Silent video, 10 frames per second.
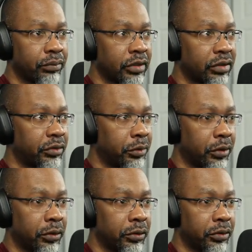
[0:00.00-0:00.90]
So the
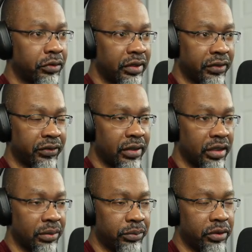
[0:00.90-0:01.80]
longer things stay
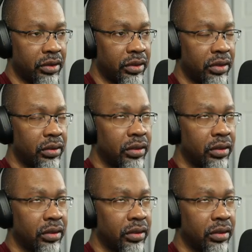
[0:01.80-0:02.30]
empty,